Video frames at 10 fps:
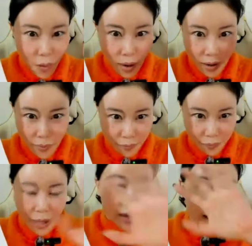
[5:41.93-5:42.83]
don't want to
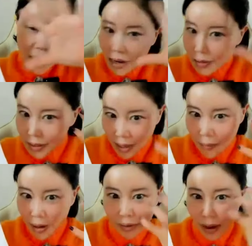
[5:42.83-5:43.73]
kind of
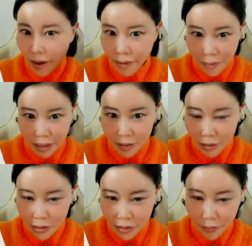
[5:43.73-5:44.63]
separate other
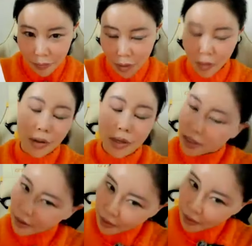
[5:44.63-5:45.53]
muscles, although it's